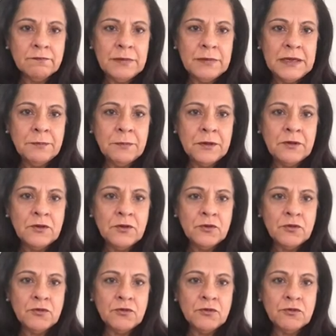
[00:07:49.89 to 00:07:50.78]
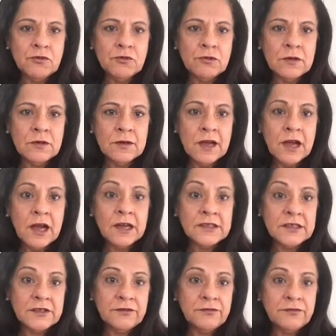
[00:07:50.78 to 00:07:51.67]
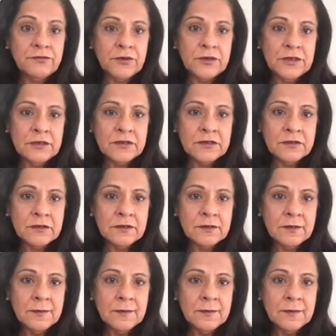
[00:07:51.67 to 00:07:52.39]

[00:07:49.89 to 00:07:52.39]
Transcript: people who are different,